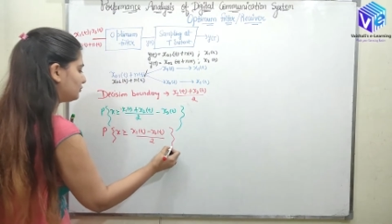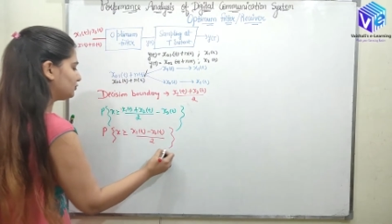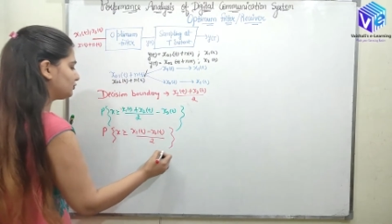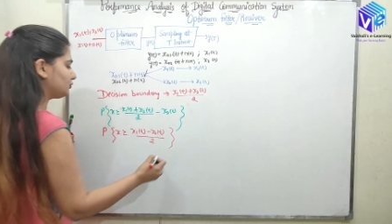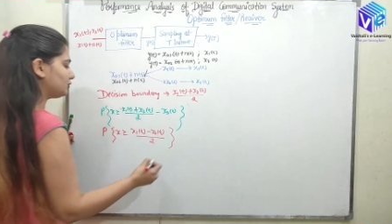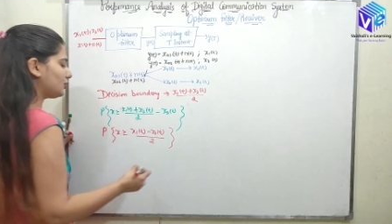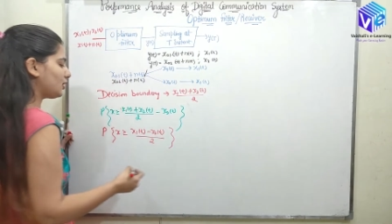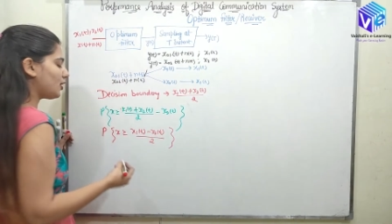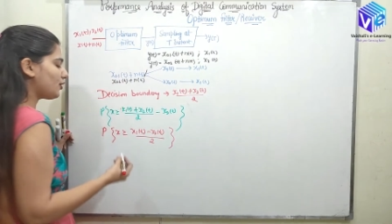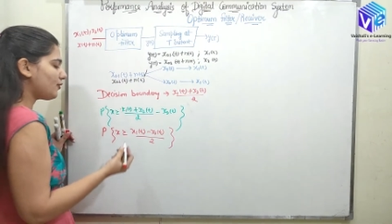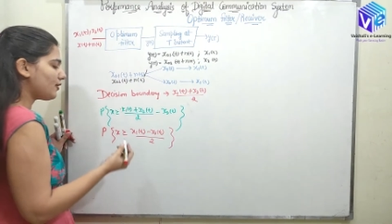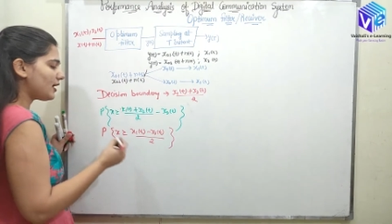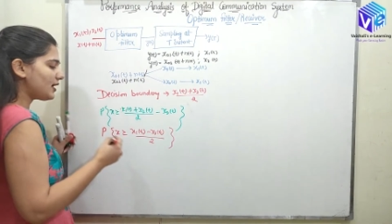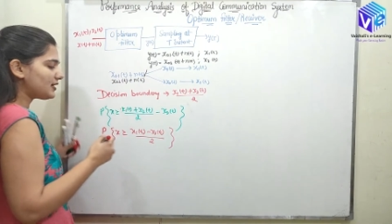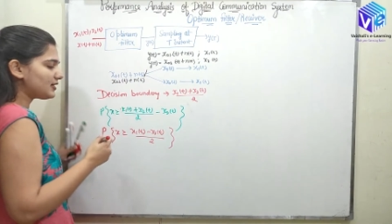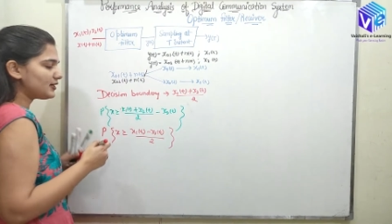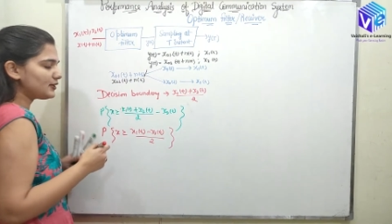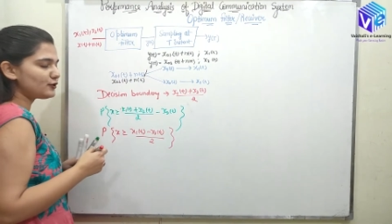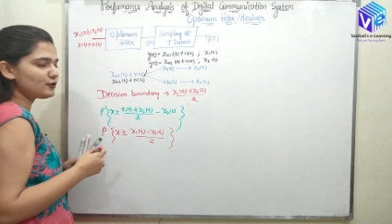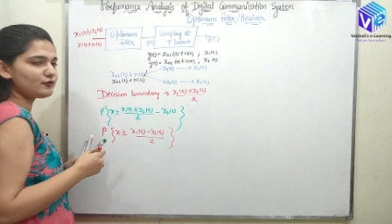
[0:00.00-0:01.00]
So now I
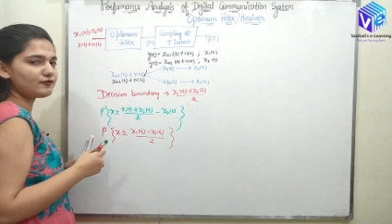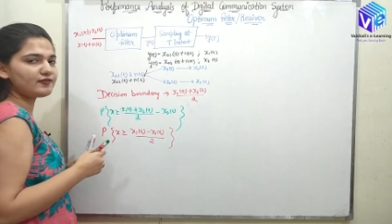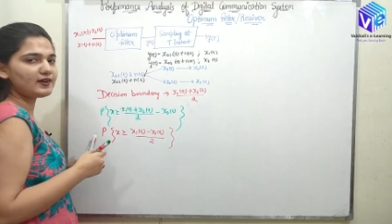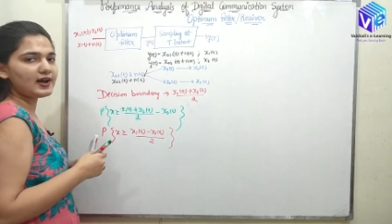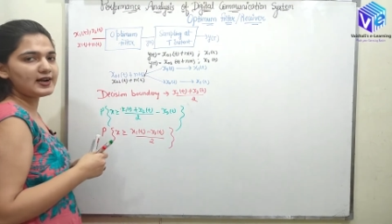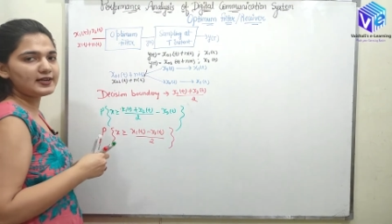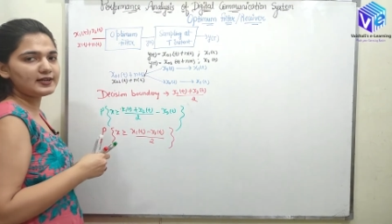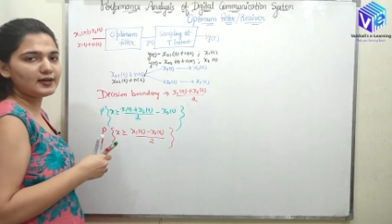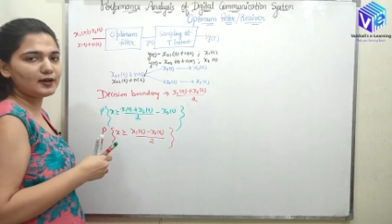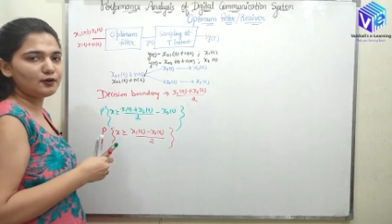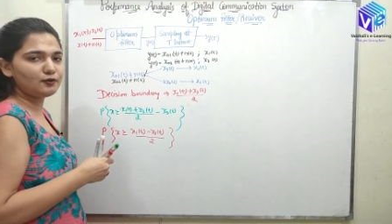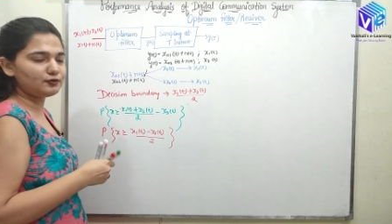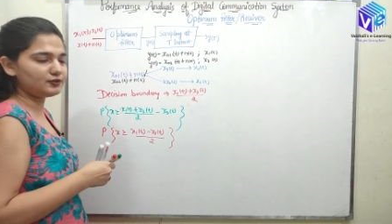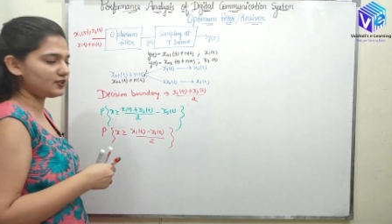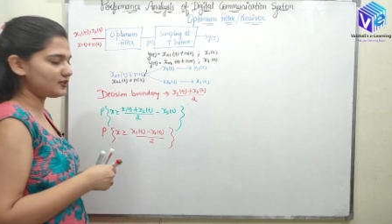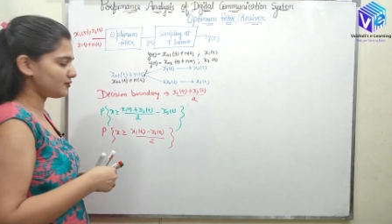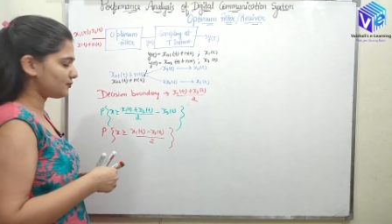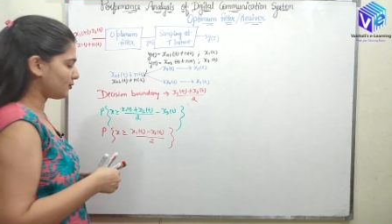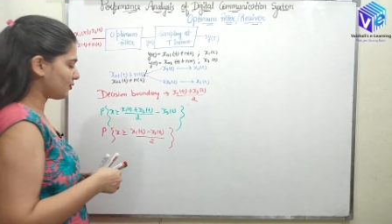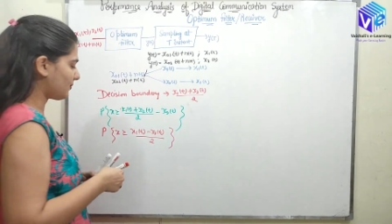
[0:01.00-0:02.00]
need to find out
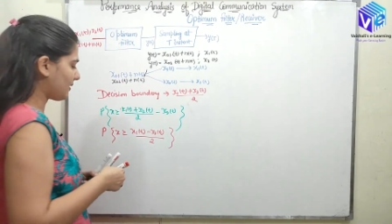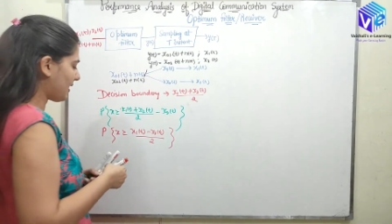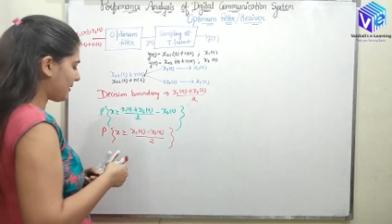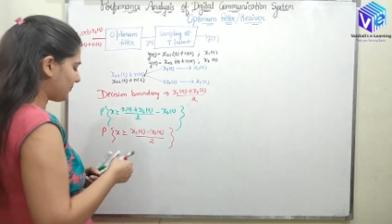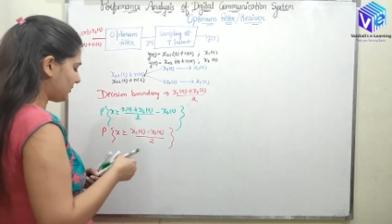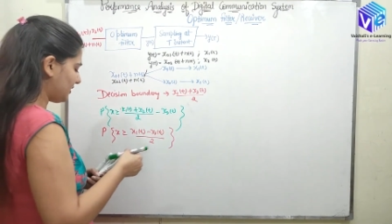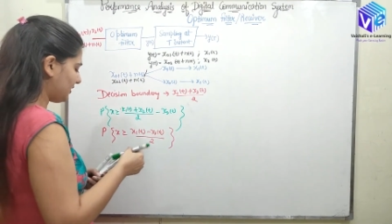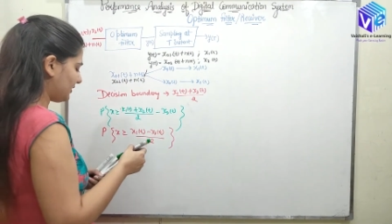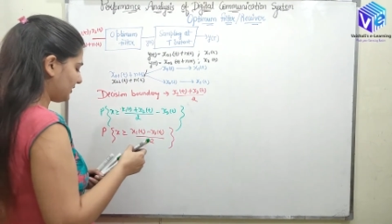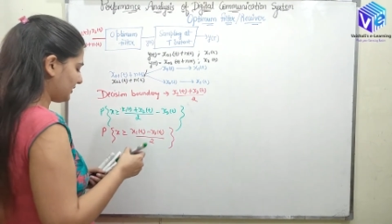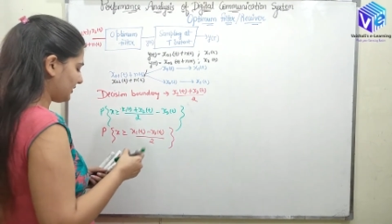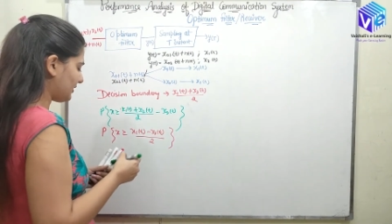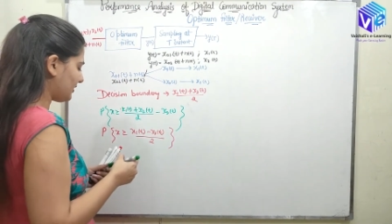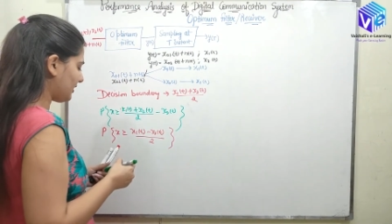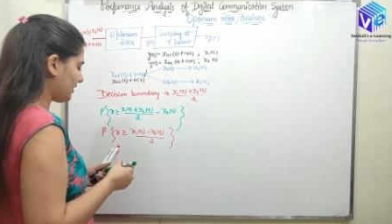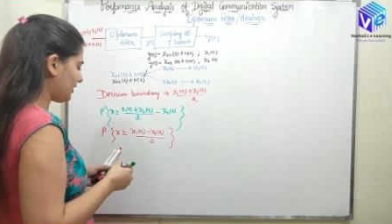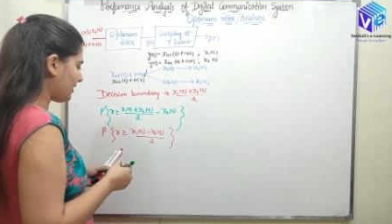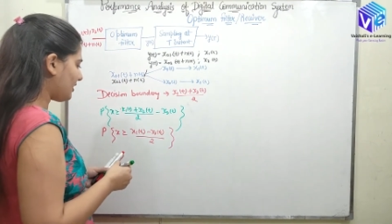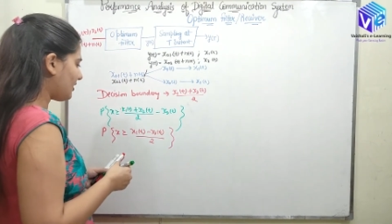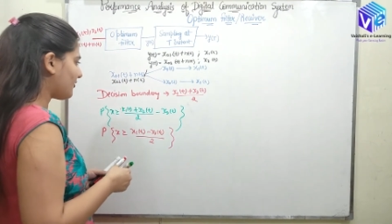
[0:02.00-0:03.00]
this probability.
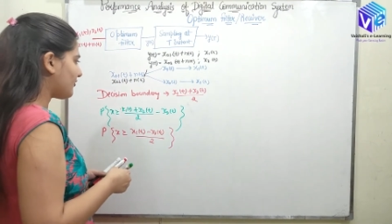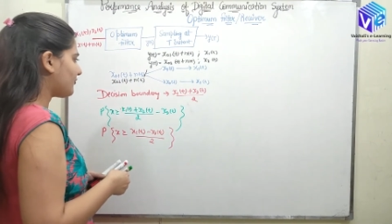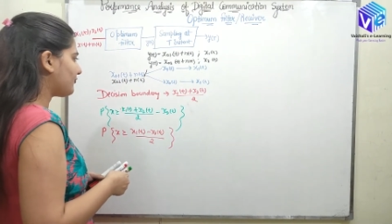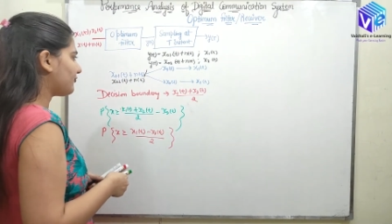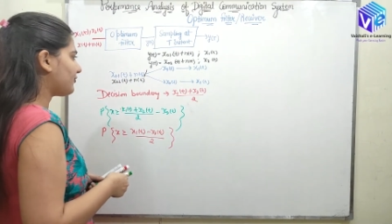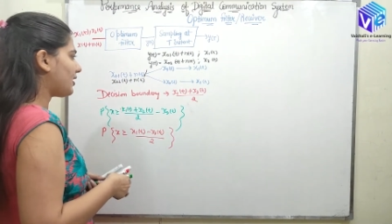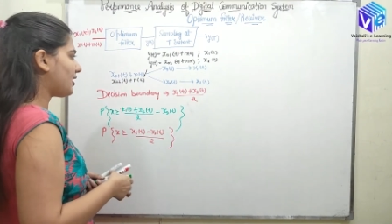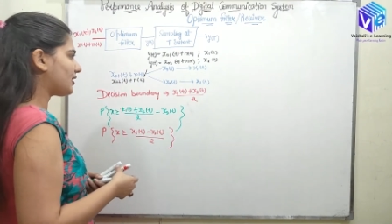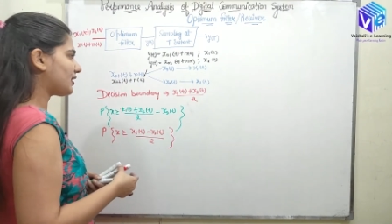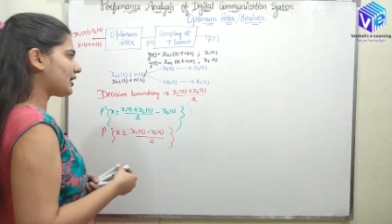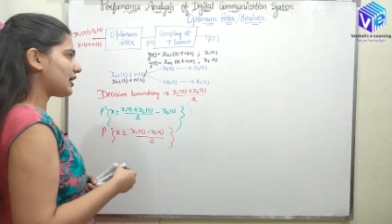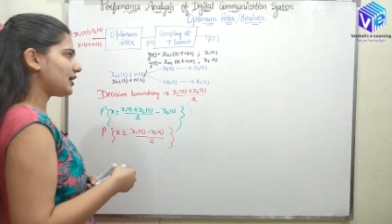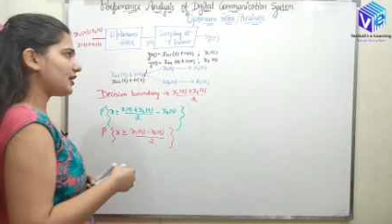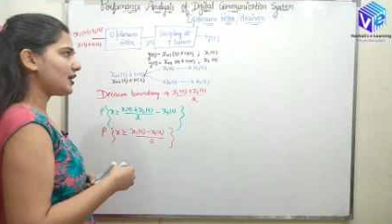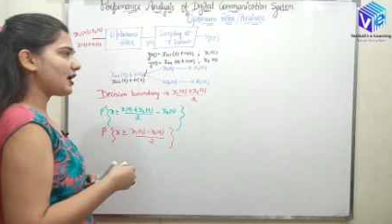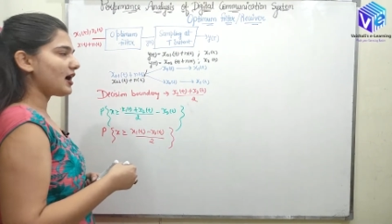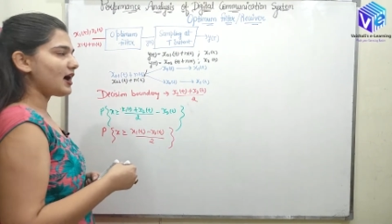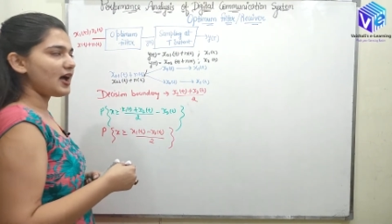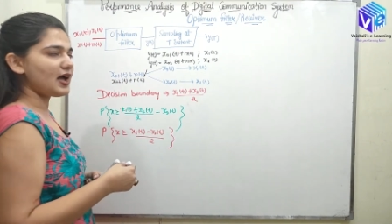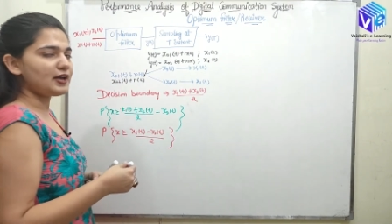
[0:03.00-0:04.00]

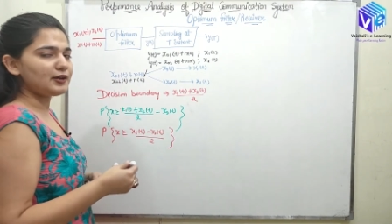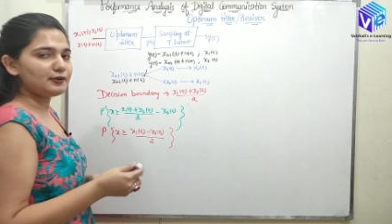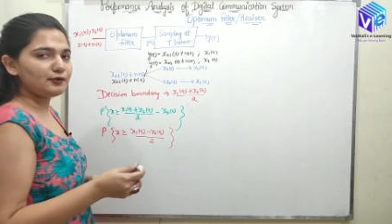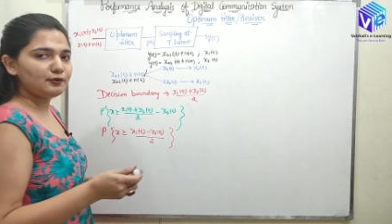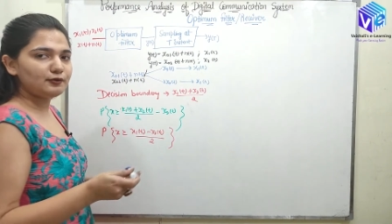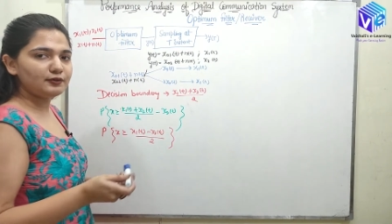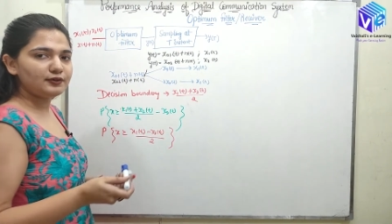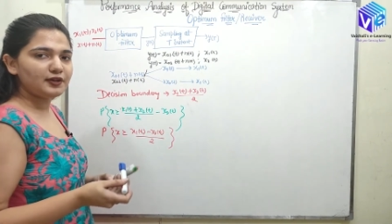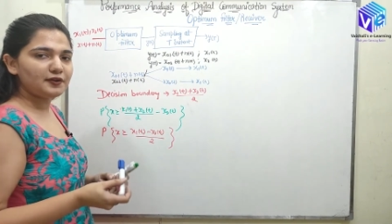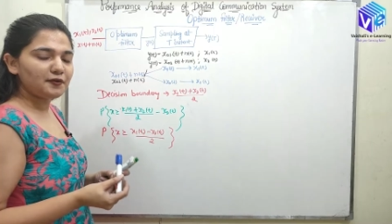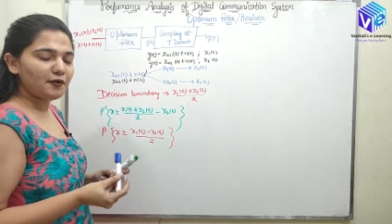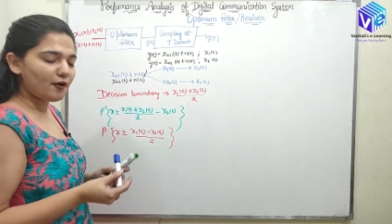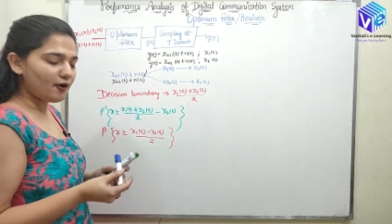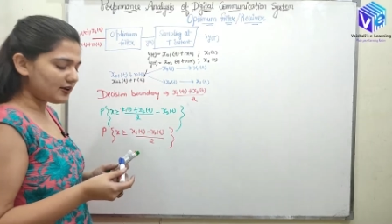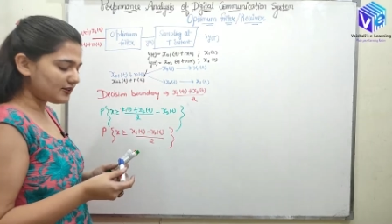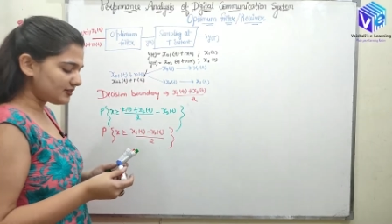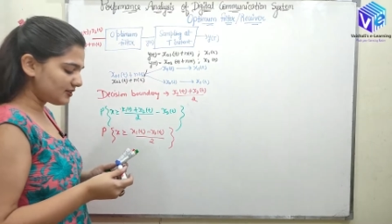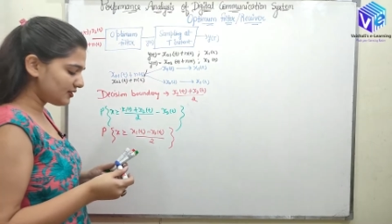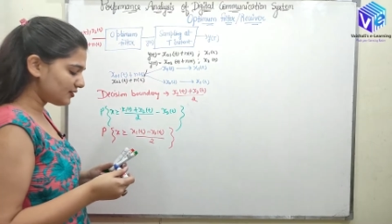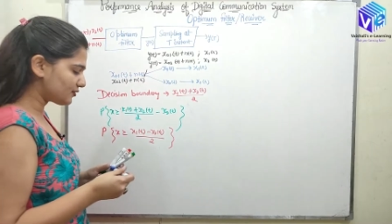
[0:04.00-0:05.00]
Again, I know the
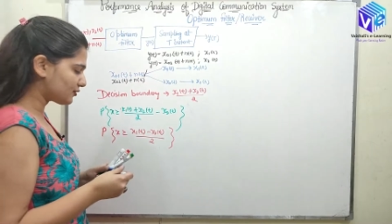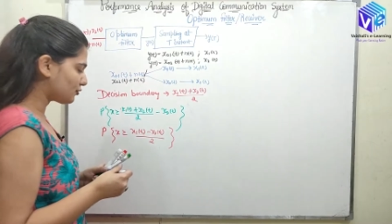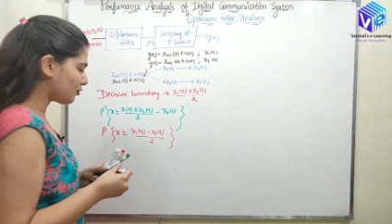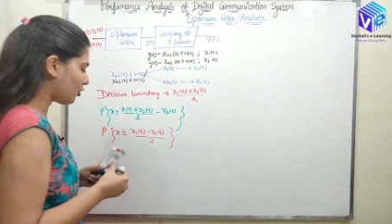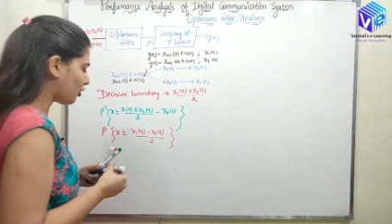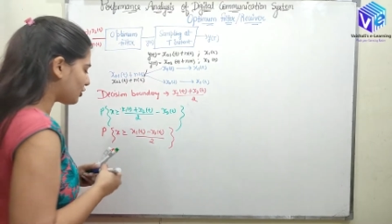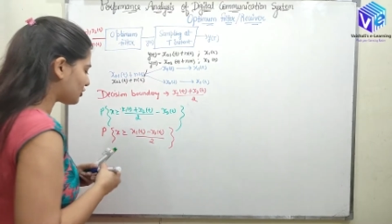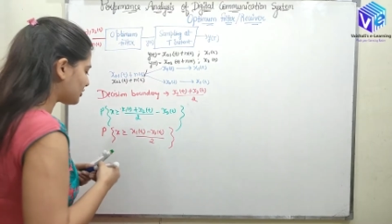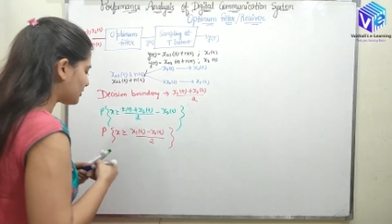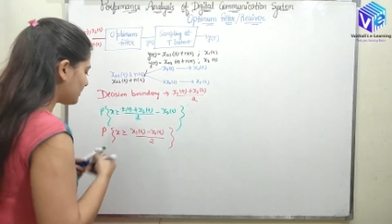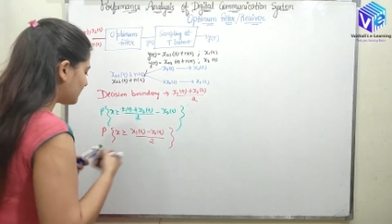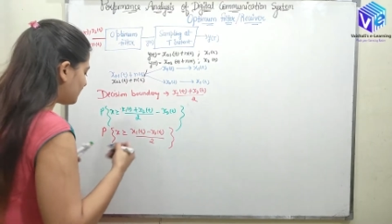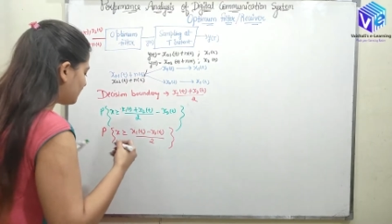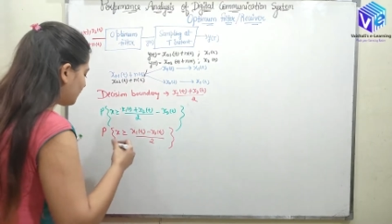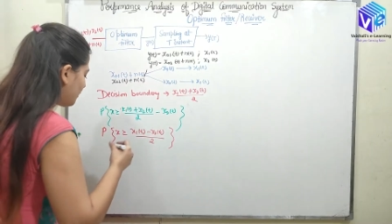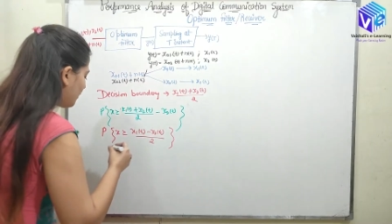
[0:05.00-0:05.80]
noise is Gaussian